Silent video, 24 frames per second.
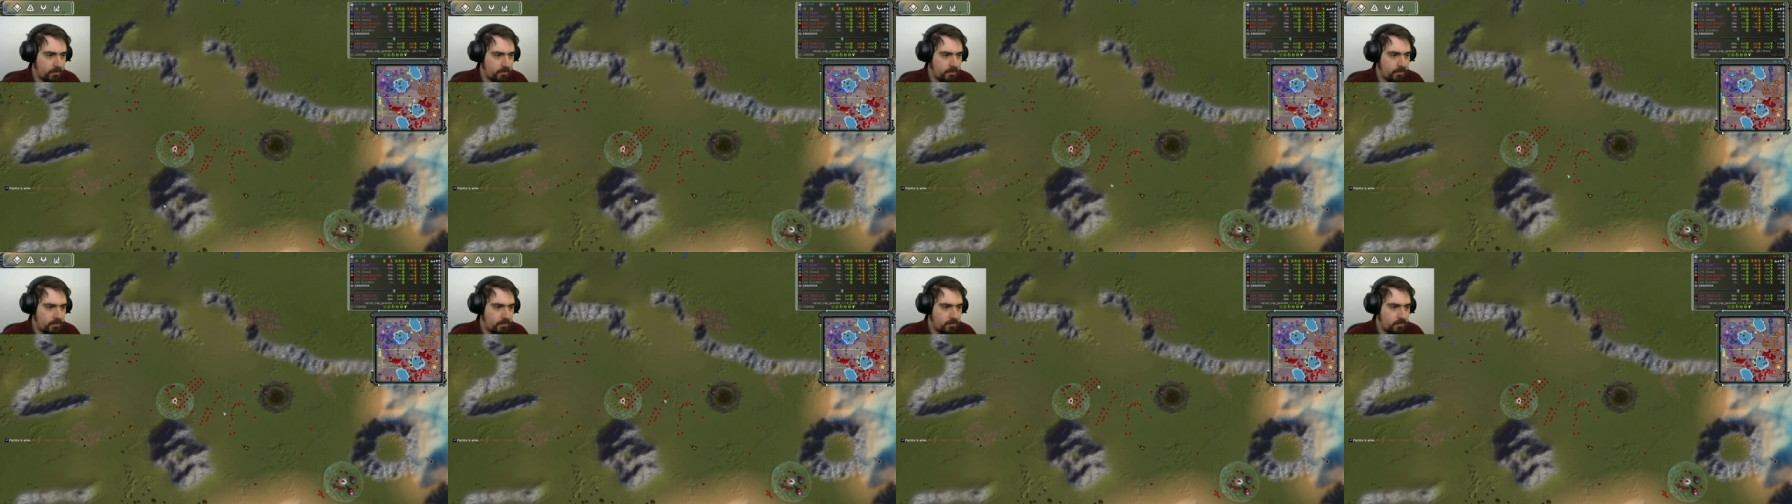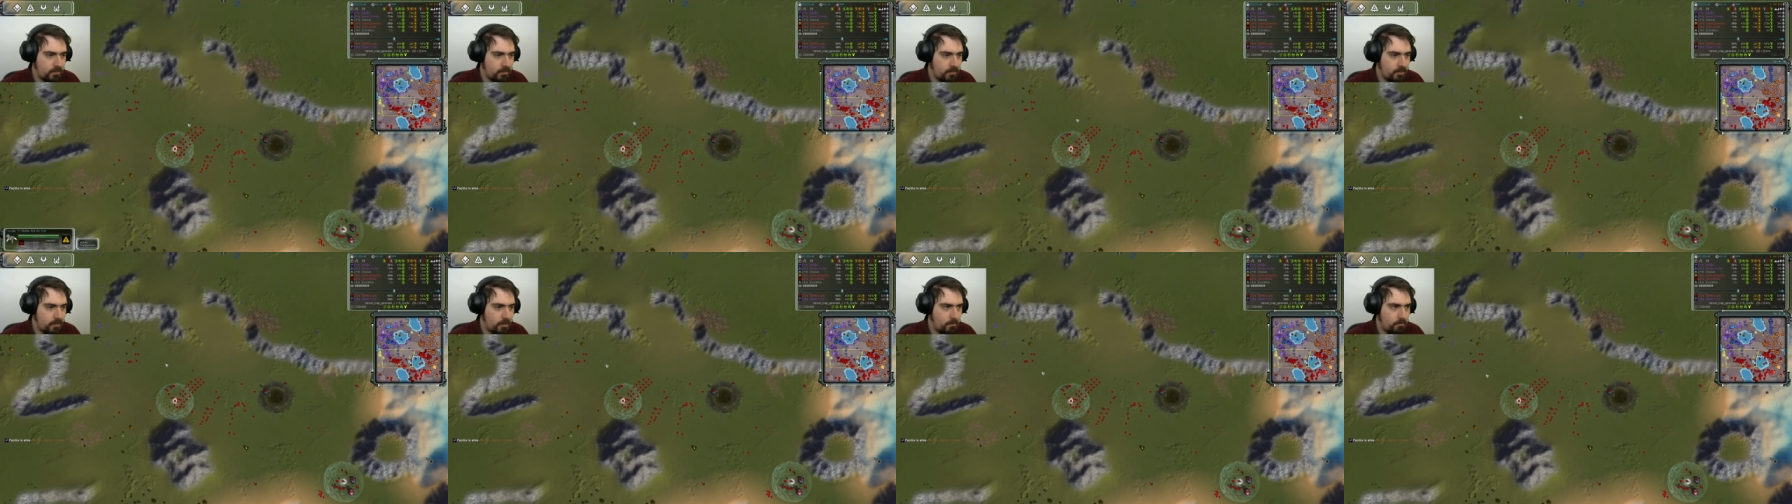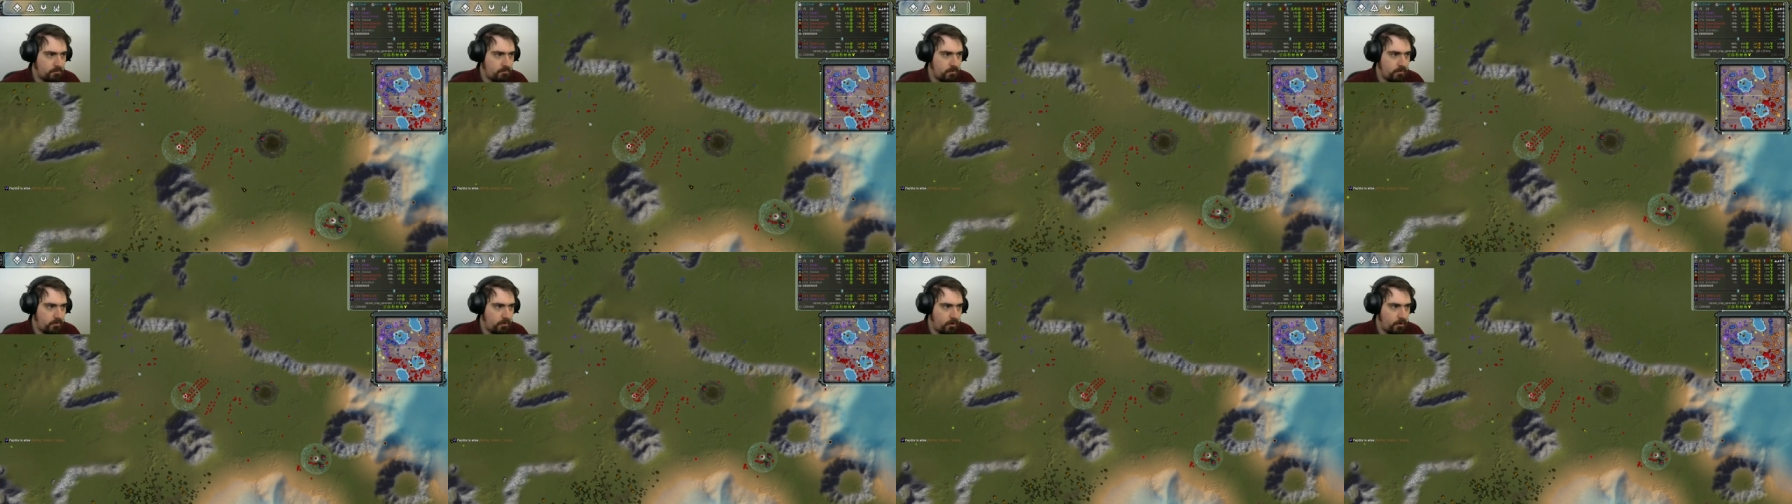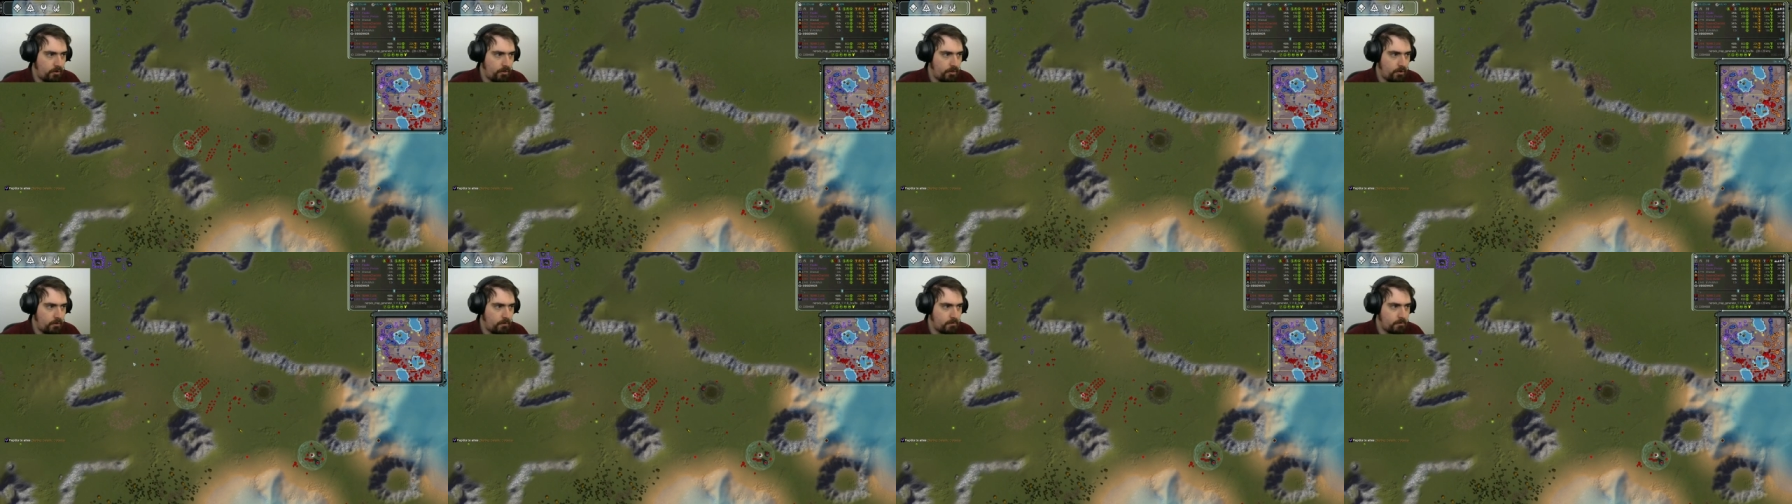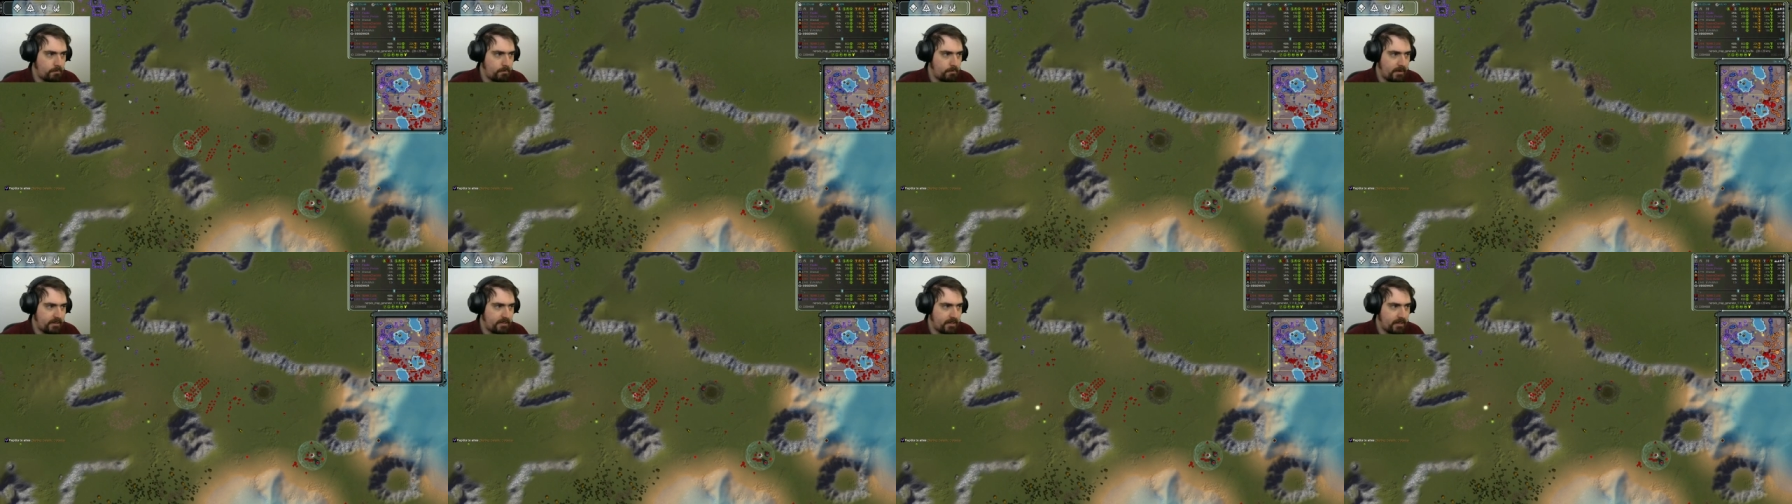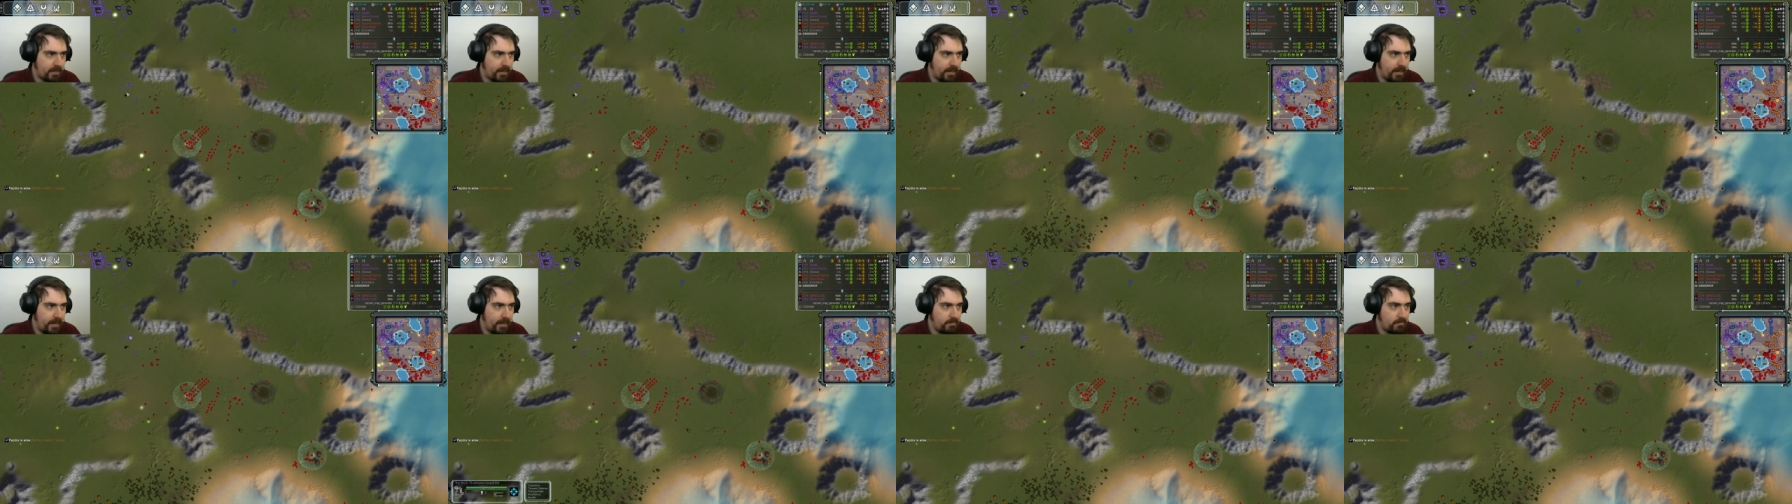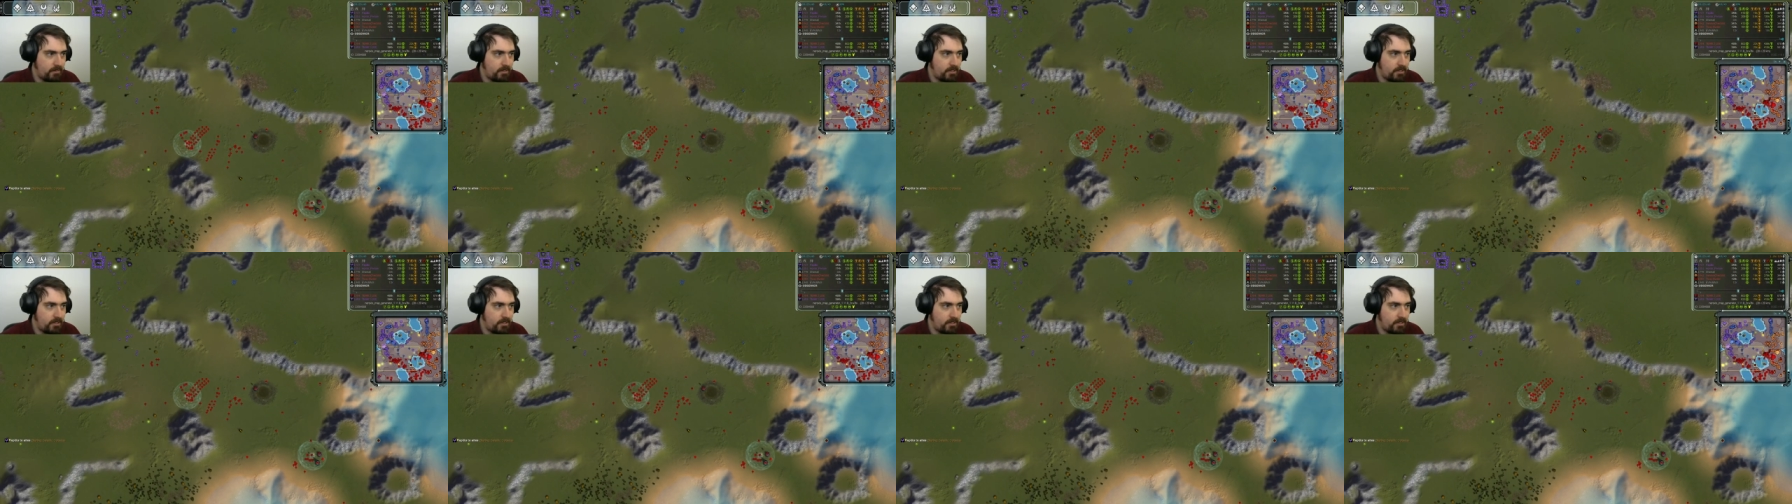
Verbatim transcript: a decent number of with massing here